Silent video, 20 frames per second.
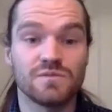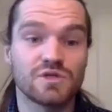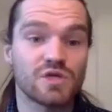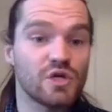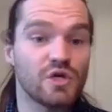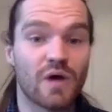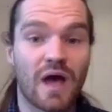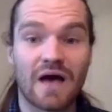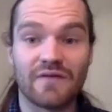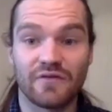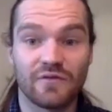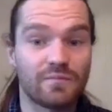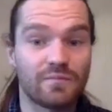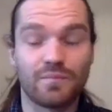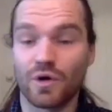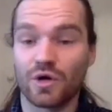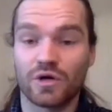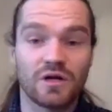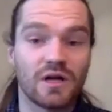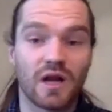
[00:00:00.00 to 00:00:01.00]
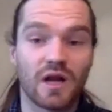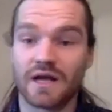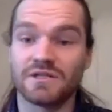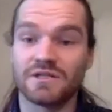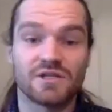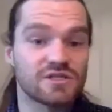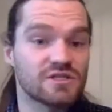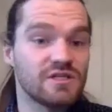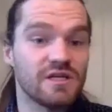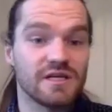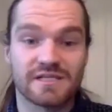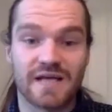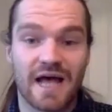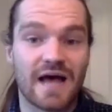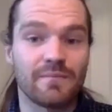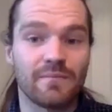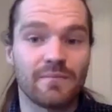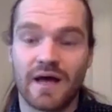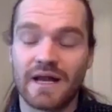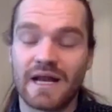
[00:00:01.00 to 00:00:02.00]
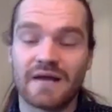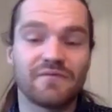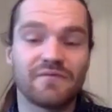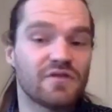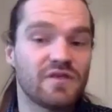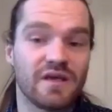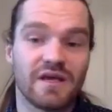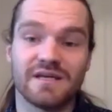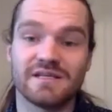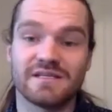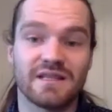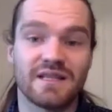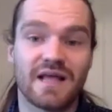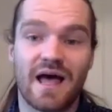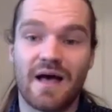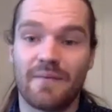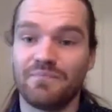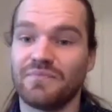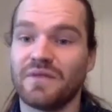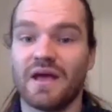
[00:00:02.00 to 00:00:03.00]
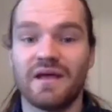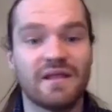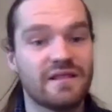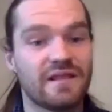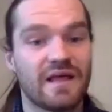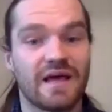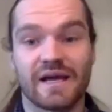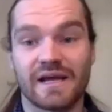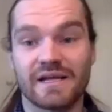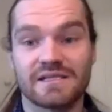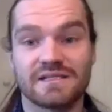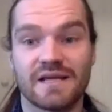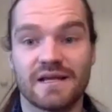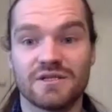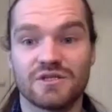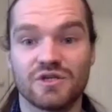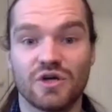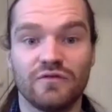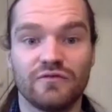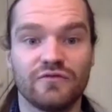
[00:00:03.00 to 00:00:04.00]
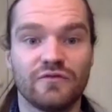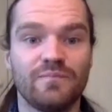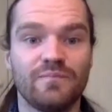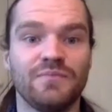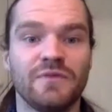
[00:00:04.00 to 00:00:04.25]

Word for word: So you have a booklet, like just an exam, and everything is in that, and then that gets sent off.